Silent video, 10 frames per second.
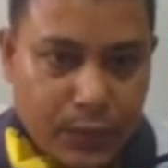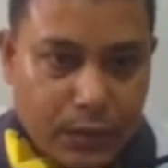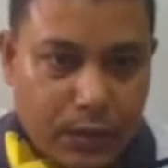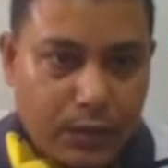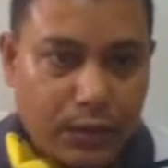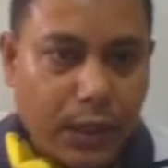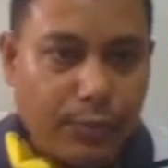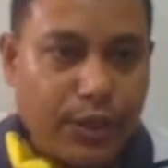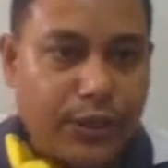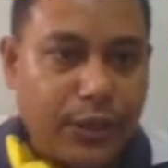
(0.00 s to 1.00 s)
So
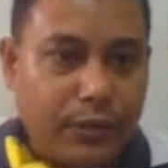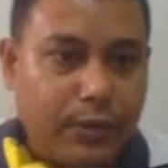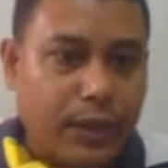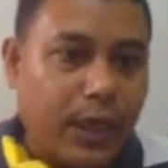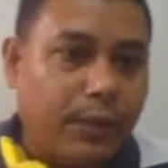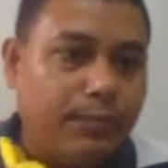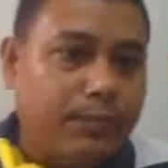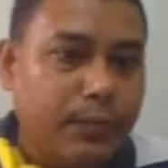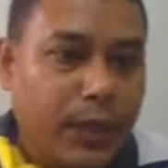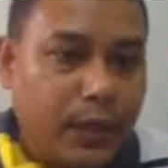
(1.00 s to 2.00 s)
summation will come.
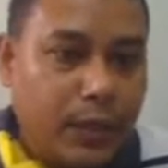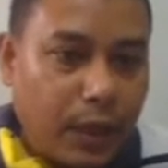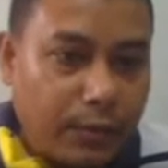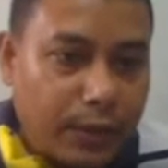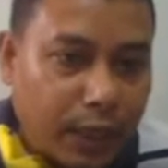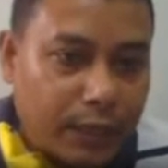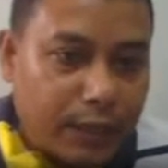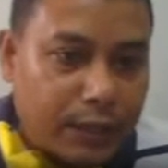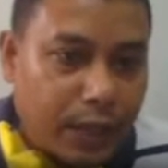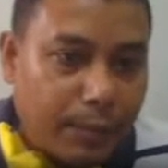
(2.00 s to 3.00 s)
Now here it
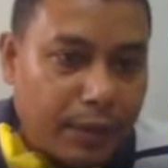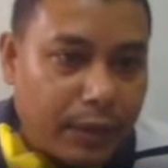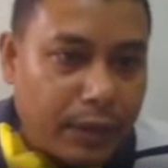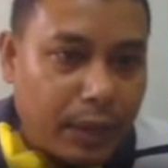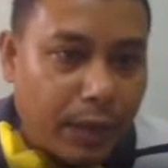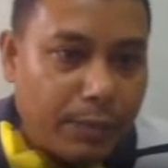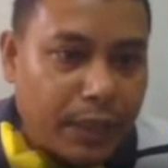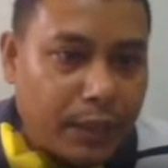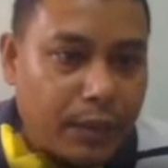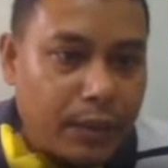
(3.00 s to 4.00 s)
is coming.